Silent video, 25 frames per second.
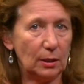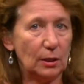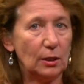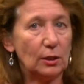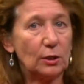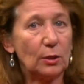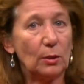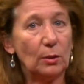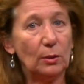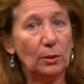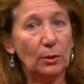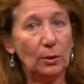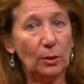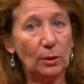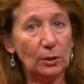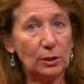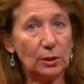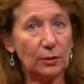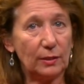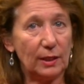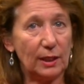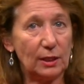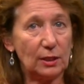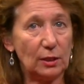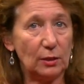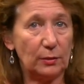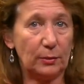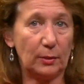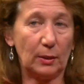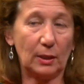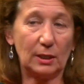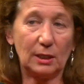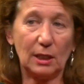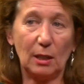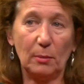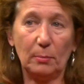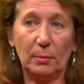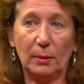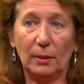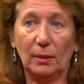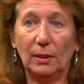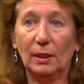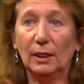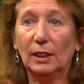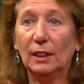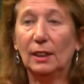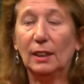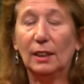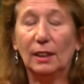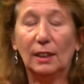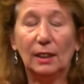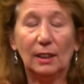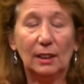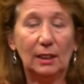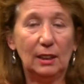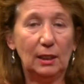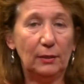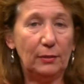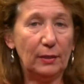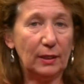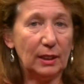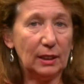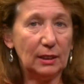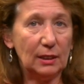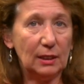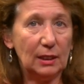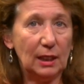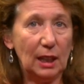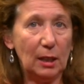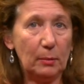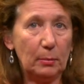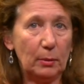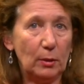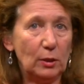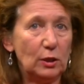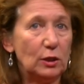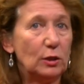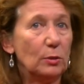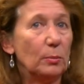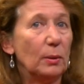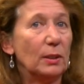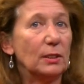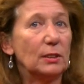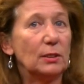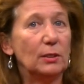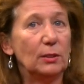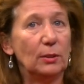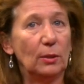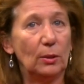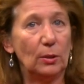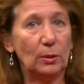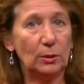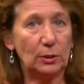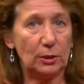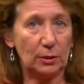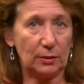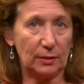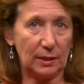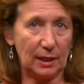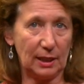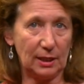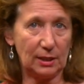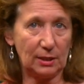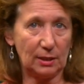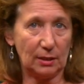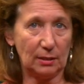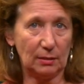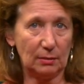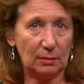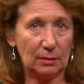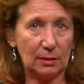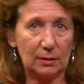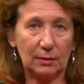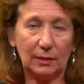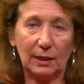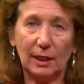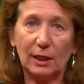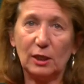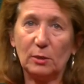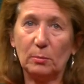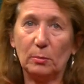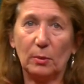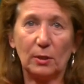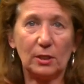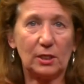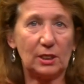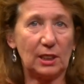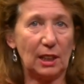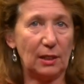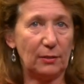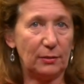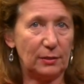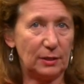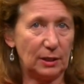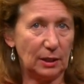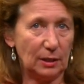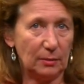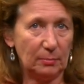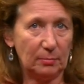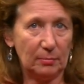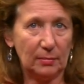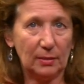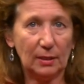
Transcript: So a long duration, for example, living in a neighborhood, you want long duration, creates more safety.